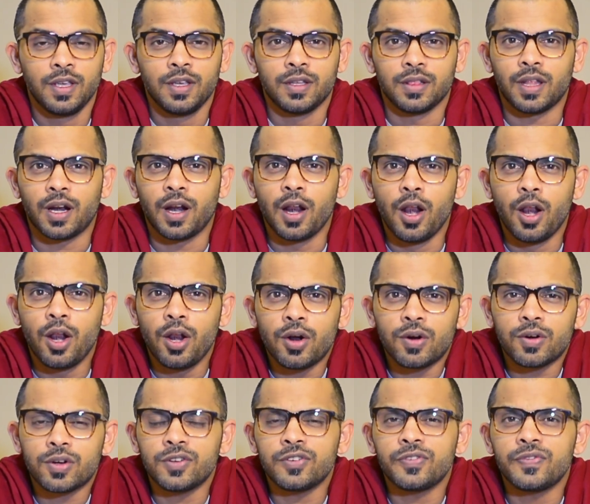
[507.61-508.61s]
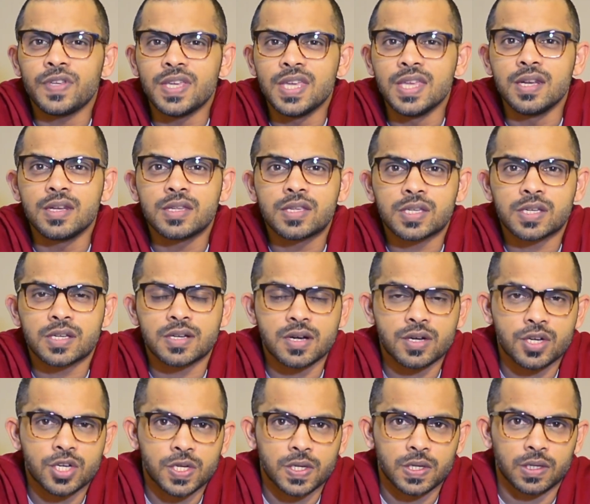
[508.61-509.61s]
There are a lot of
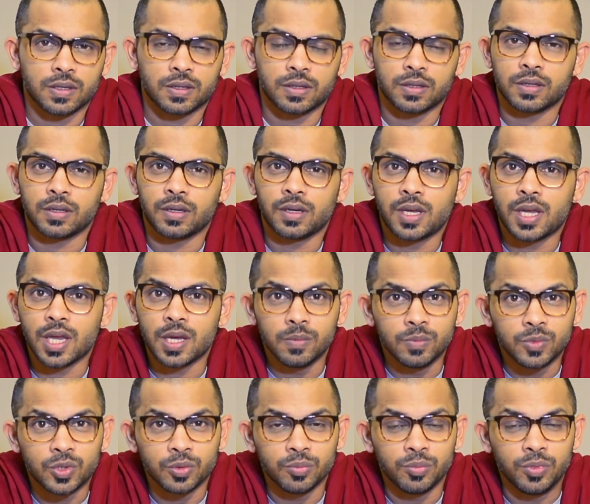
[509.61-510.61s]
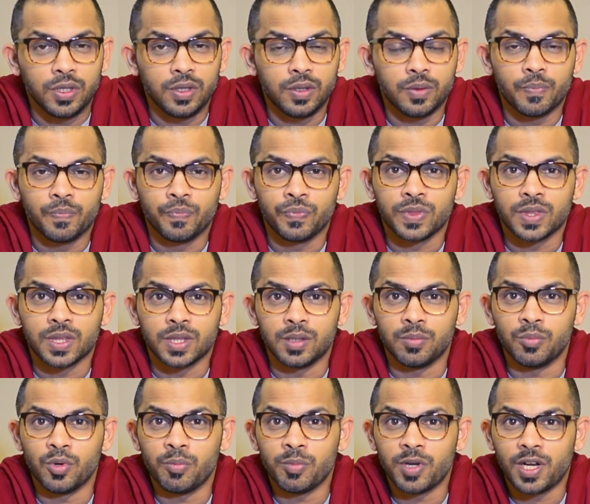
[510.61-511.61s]
instruction came to me the
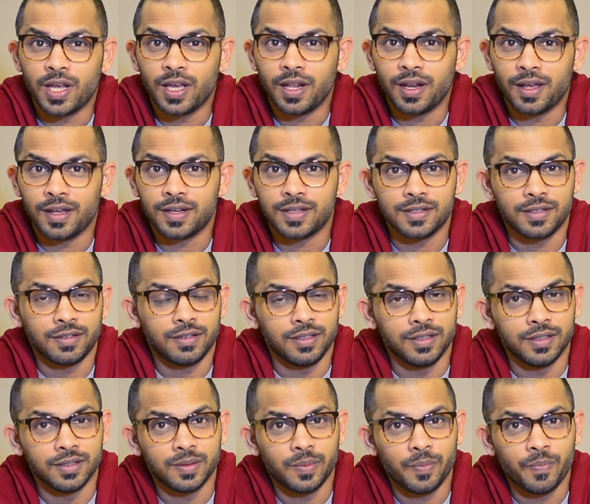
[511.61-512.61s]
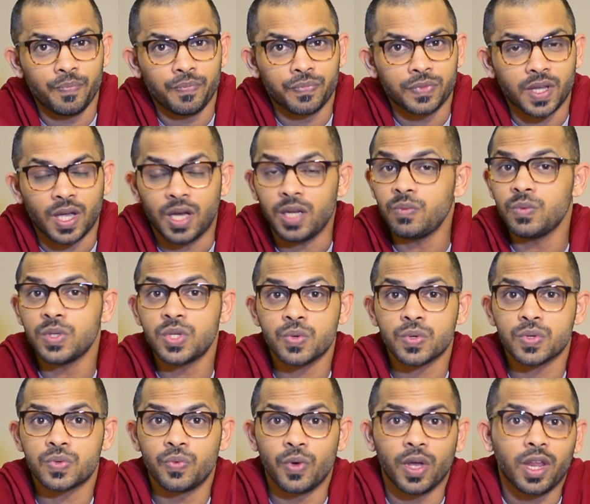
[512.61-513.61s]
moment I landed here, and which
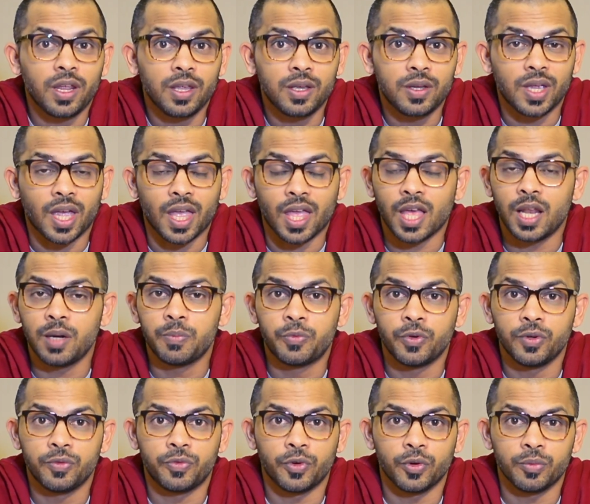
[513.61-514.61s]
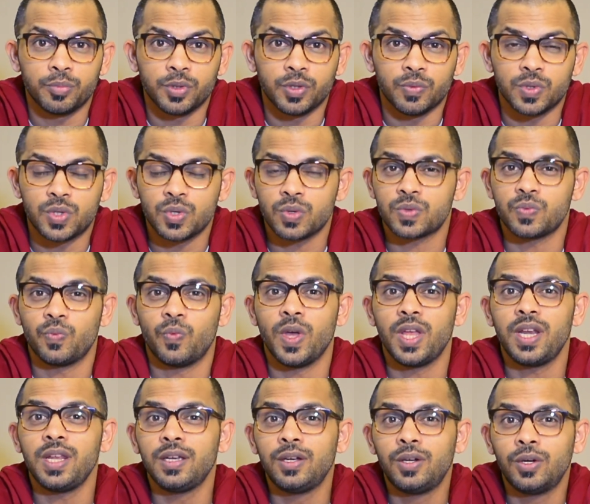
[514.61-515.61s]
was very helpful for me, which was
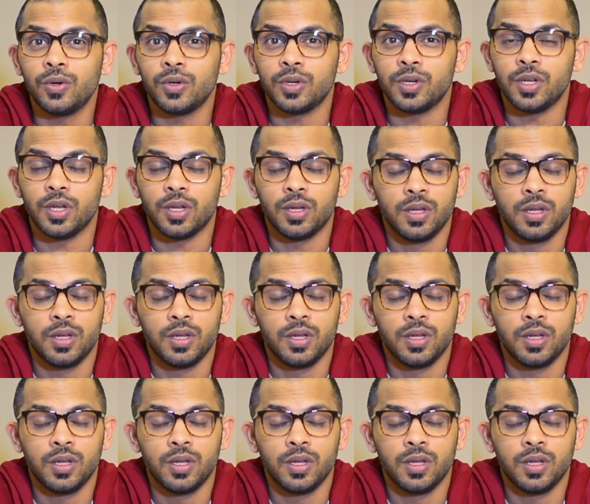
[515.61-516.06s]
very good.